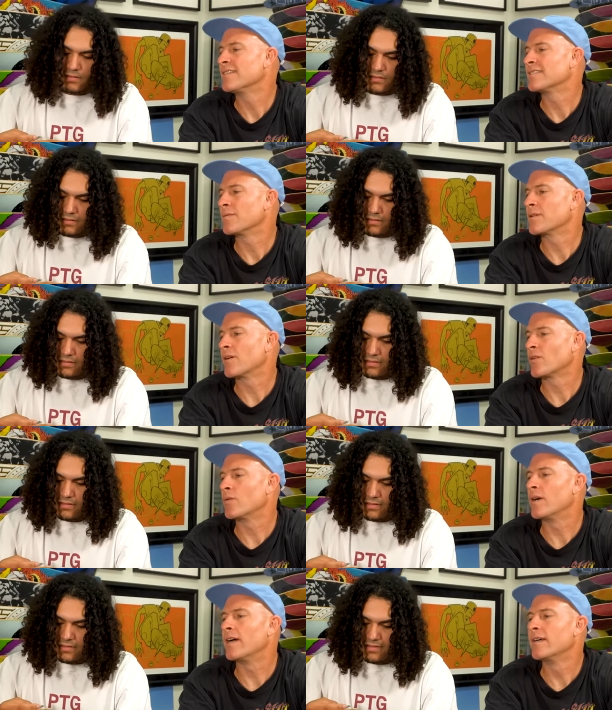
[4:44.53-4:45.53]
Speaker 1: Same
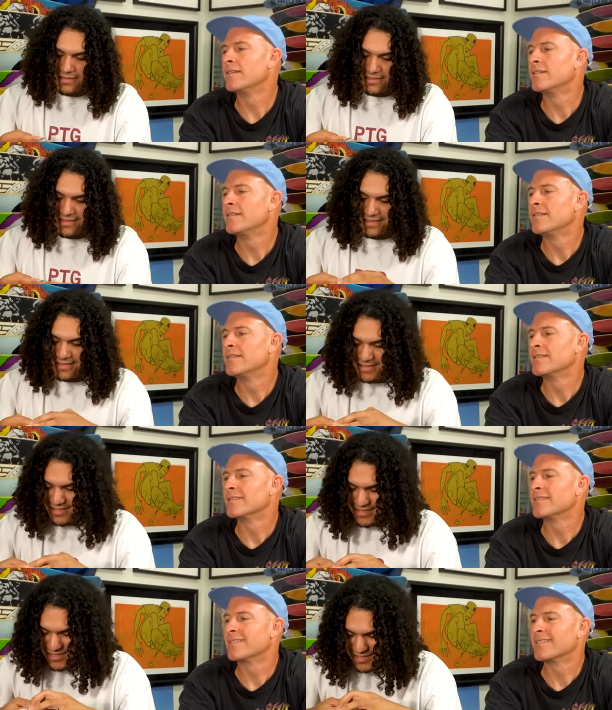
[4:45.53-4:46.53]
colorway.
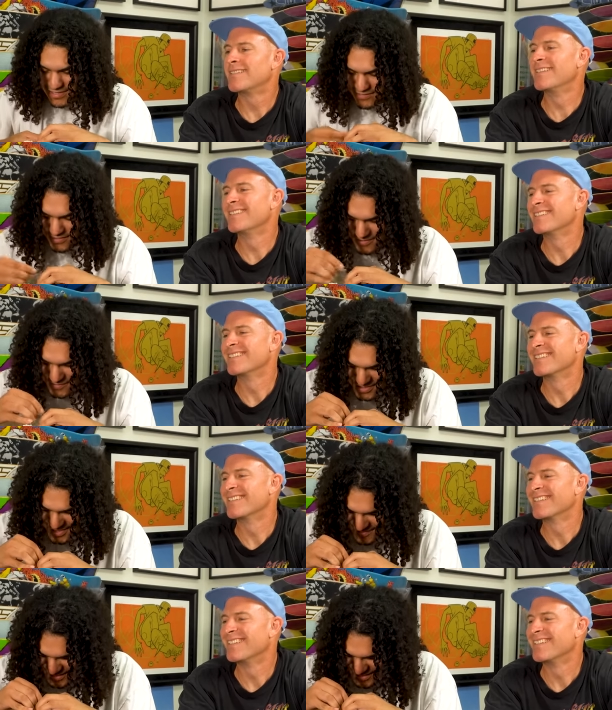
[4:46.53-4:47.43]
Yeah, we have the same